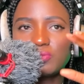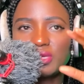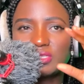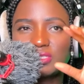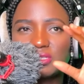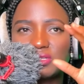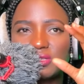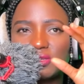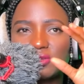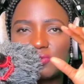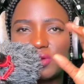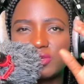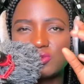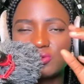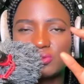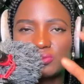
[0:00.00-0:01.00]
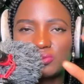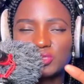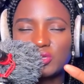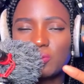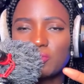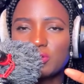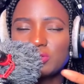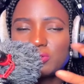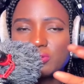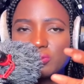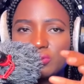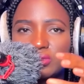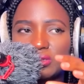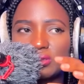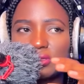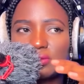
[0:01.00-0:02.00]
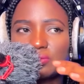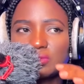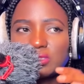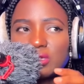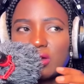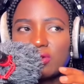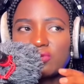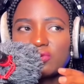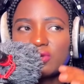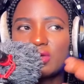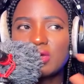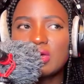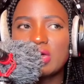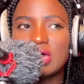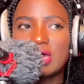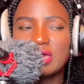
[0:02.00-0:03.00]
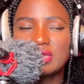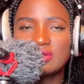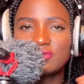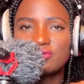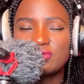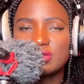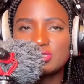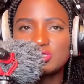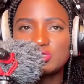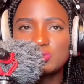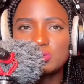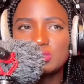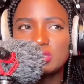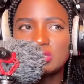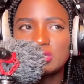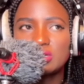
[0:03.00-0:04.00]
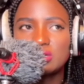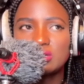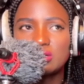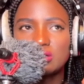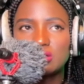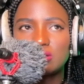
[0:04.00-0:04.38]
Basically, when someone losing themselves, and eventually